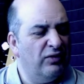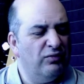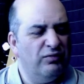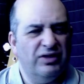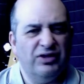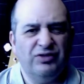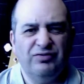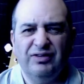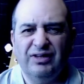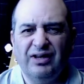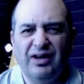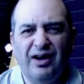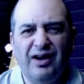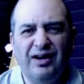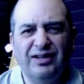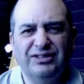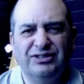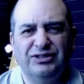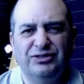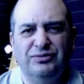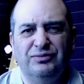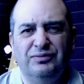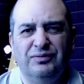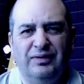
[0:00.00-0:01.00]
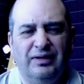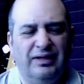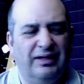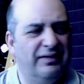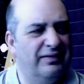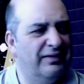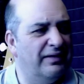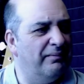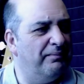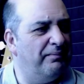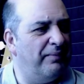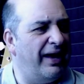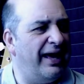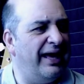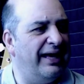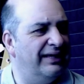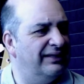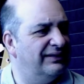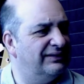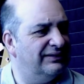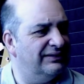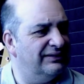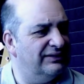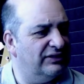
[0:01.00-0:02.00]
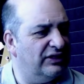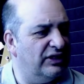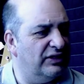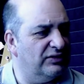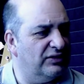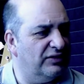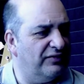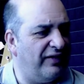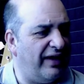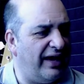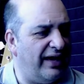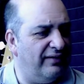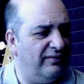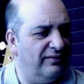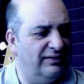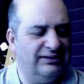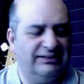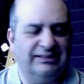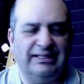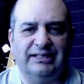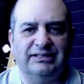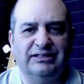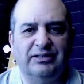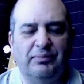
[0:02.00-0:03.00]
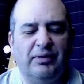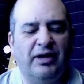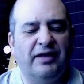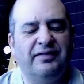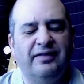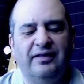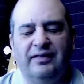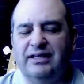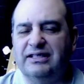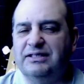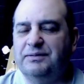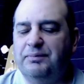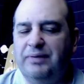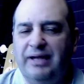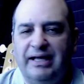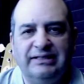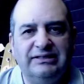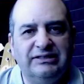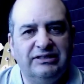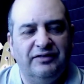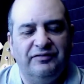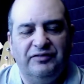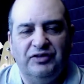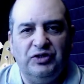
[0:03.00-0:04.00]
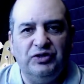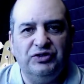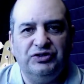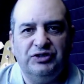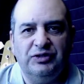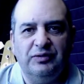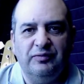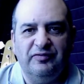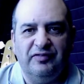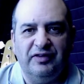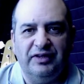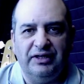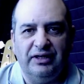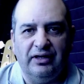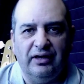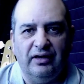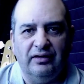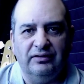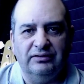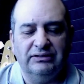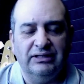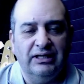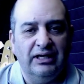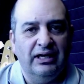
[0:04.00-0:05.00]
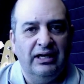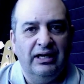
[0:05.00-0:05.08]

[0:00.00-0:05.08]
with regard to the bass in terms of how it's set up, I think there's plenty of YouTube videos